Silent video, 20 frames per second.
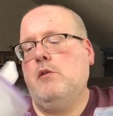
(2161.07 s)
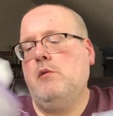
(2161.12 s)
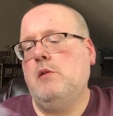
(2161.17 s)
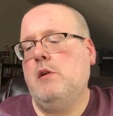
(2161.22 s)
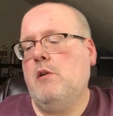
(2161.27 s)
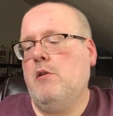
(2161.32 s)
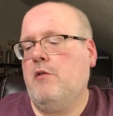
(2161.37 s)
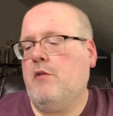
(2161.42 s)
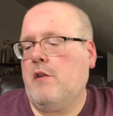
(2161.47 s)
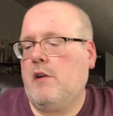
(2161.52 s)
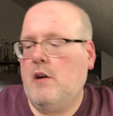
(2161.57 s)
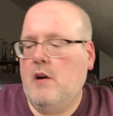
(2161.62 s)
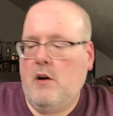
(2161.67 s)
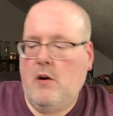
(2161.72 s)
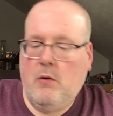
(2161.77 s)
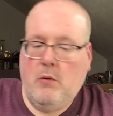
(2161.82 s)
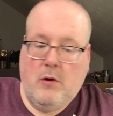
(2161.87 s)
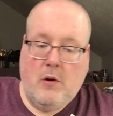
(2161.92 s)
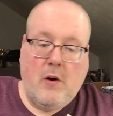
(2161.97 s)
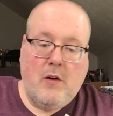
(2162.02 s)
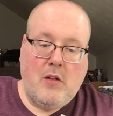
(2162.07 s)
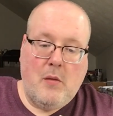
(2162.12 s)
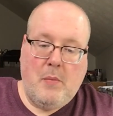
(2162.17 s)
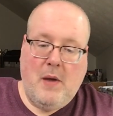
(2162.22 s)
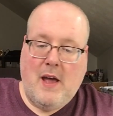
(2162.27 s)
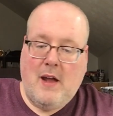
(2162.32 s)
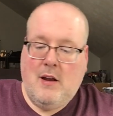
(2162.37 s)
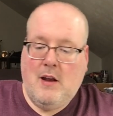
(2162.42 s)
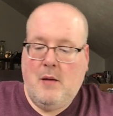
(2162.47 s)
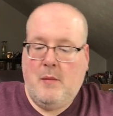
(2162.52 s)
years ago during the
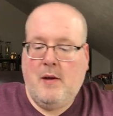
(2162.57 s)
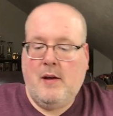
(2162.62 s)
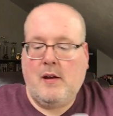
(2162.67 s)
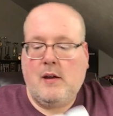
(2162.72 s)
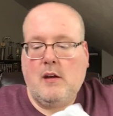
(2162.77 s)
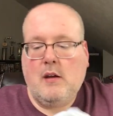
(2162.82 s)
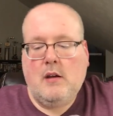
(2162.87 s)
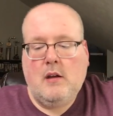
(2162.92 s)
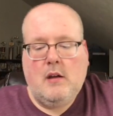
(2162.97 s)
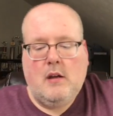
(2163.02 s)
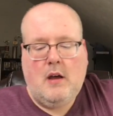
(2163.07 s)
pandemic.